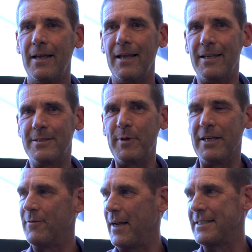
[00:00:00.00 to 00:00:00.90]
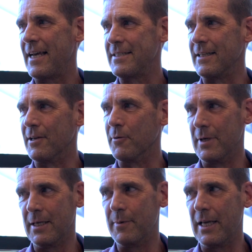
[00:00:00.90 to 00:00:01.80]
it's been a fantastic
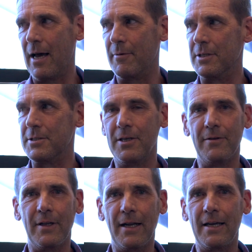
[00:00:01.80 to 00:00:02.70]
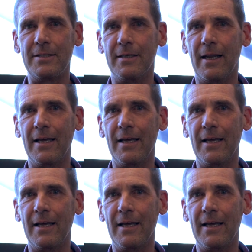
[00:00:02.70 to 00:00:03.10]
career to be able to serve the nation